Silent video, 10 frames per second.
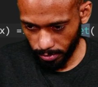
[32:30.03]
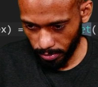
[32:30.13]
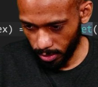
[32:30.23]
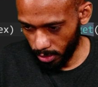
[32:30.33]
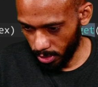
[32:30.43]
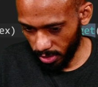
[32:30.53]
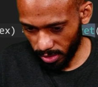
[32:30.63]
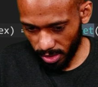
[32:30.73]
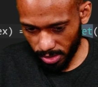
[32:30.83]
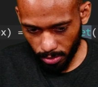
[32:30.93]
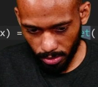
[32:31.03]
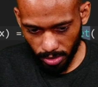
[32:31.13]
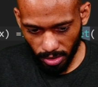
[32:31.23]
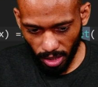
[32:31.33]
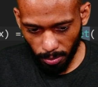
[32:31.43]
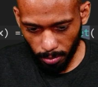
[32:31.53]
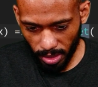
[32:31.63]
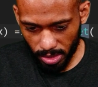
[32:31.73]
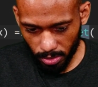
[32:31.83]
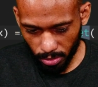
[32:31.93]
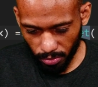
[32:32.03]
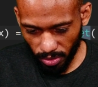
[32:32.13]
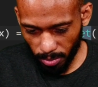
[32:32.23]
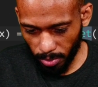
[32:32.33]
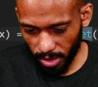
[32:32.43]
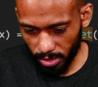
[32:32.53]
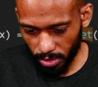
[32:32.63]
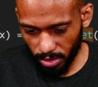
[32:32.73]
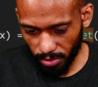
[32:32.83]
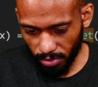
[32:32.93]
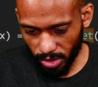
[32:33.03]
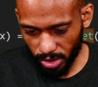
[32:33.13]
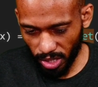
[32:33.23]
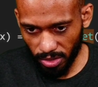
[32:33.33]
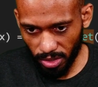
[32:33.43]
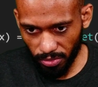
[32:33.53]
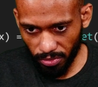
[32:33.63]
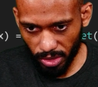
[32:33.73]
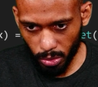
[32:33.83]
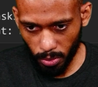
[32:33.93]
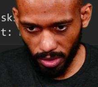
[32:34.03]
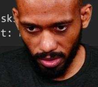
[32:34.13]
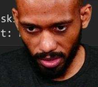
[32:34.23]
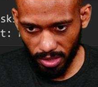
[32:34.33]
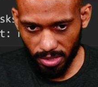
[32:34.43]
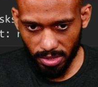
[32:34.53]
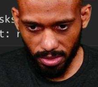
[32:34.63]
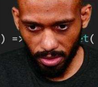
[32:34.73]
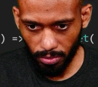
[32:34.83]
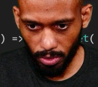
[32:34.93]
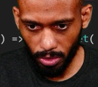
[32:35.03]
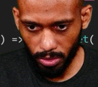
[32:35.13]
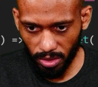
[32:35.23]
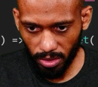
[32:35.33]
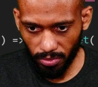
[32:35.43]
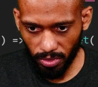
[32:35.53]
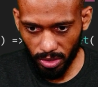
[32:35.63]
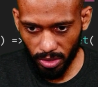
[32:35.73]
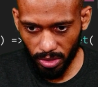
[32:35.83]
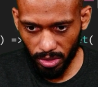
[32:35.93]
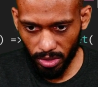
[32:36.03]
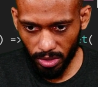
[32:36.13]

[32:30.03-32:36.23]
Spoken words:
you see the task widget. I passed notify parent dot refresh, and the refresh one is, if you go to the refresh function,